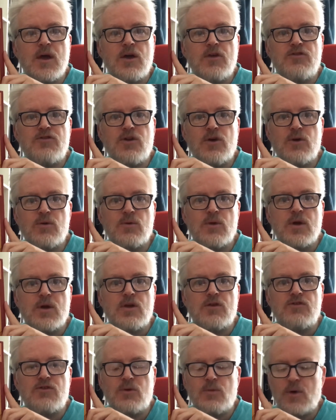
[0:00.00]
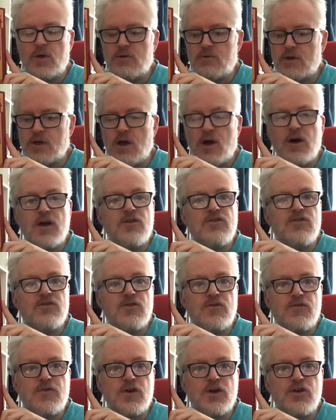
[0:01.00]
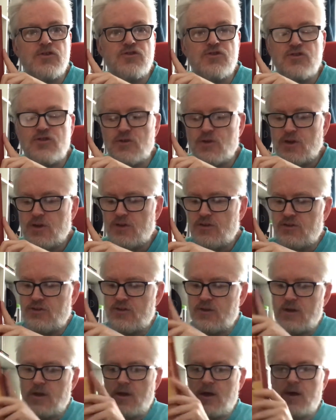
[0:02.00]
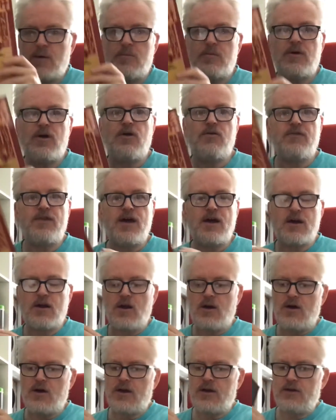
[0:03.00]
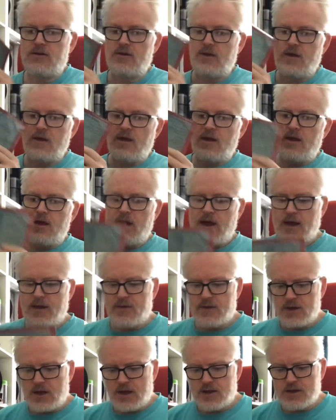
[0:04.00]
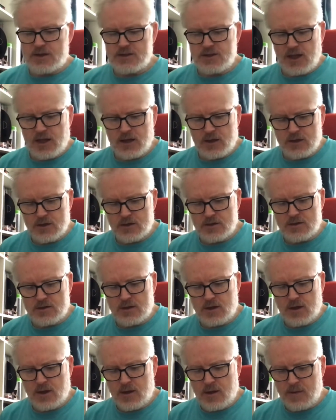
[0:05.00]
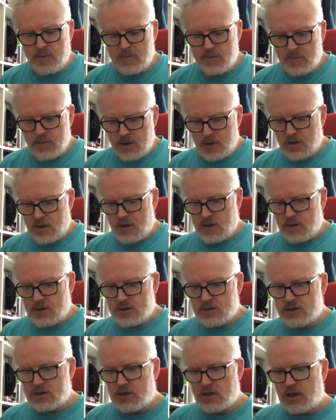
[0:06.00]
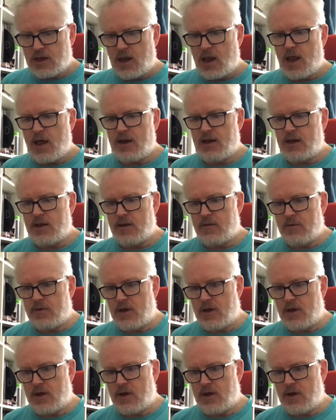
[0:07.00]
So Wuthering Heights is the first choice of that kind, and the second, slightly